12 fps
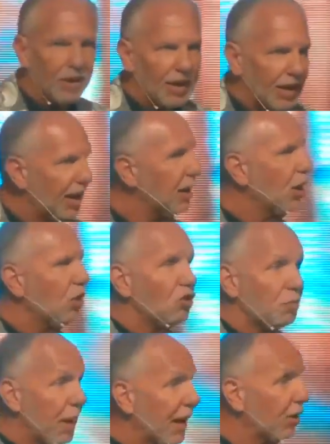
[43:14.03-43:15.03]
He used
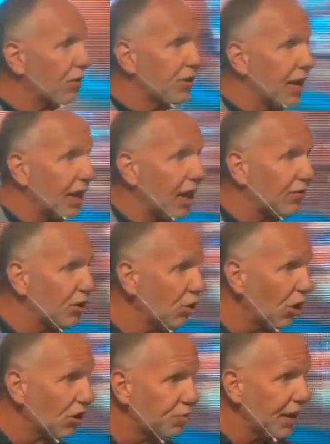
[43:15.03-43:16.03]
Peter's gift. You know
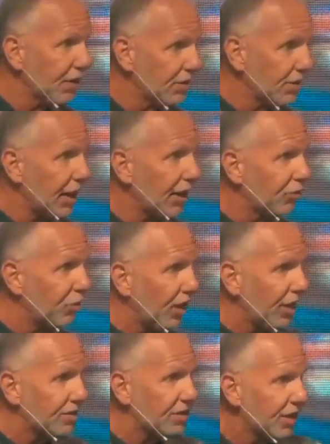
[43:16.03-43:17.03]
what Peter's gift
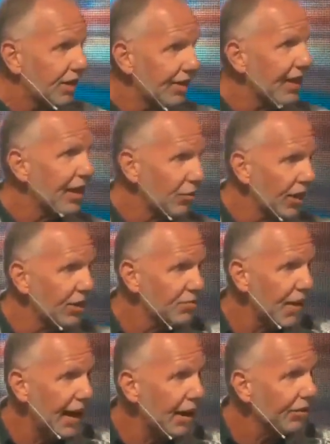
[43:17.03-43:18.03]
was? He liked to run his
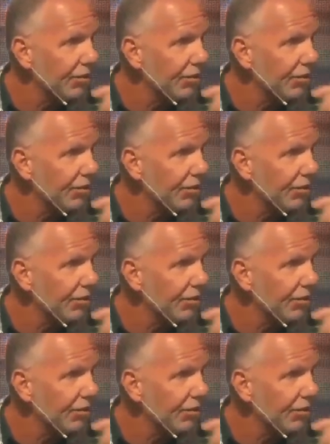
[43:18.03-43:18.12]
mouth.